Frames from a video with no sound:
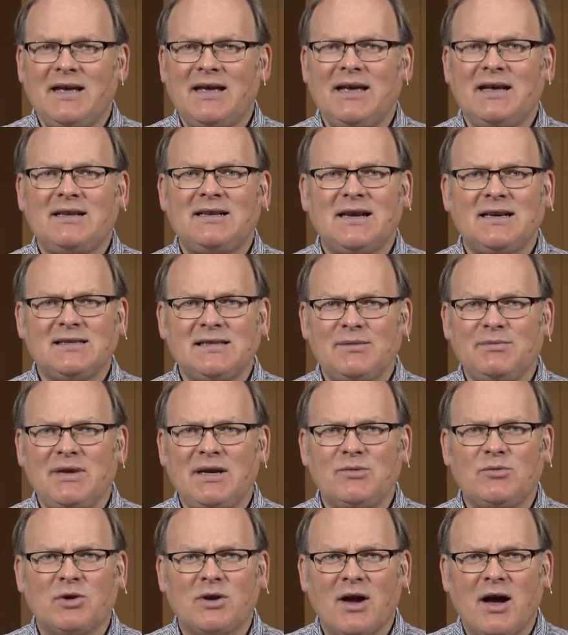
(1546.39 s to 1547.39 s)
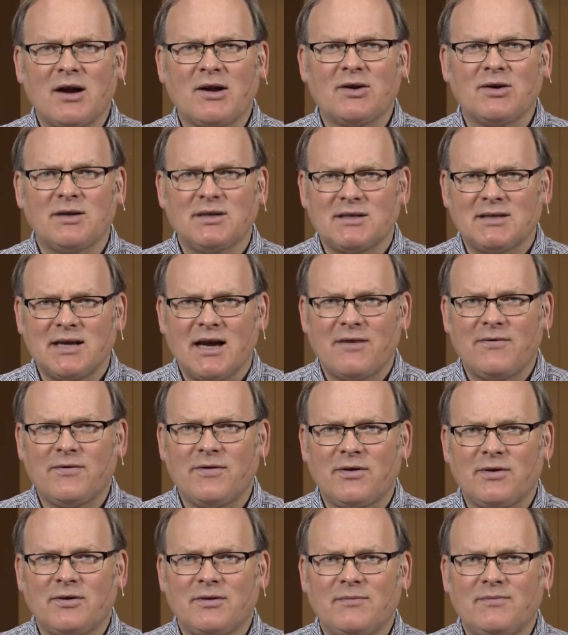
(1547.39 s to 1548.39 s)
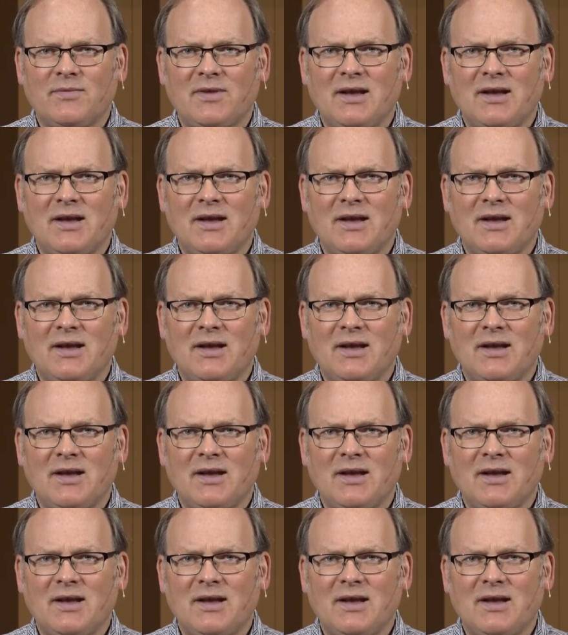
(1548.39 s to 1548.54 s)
It doesn't mean we're not going to suffer.